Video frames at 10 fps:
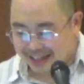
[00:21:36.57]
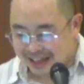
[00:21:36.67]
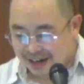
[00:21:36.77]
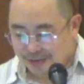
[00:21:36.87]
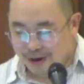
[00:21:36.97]

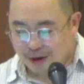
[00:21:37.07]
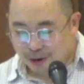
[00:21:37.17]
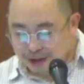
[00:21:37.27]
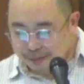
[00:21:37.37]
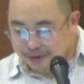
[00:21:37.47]
We're
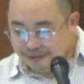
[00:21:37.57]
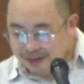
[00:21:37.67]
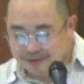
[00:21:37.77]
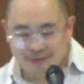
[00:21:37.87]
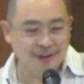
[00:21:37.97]
called to be
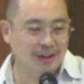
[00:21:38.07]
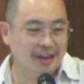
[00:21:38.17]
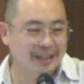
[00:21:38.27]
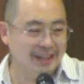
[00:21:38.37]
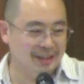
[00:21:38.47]
faithful
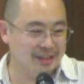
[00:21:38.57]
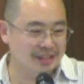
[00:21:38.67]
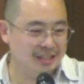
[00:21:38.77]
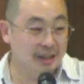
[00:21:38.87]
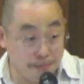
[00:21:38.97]

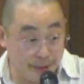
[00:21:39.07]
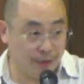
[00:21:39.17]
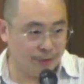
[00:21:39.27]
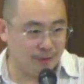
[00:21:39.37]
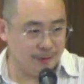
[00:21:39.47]
gardeners,
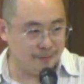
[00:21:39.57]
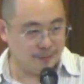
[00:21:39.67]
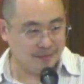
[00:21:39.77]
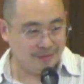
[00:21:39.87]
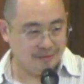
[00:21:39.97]
period.
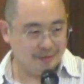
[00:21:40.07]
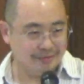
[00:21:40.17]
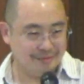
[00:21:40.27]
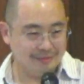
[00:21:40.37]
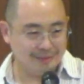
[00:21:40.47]

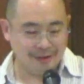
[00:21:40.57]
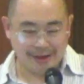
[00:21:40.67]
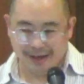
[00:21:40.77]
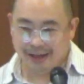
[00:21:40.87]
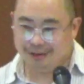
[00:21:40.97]

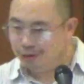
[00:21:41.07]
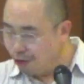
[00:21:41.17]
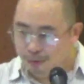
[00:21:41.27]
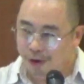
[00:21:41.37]
Okay? No more,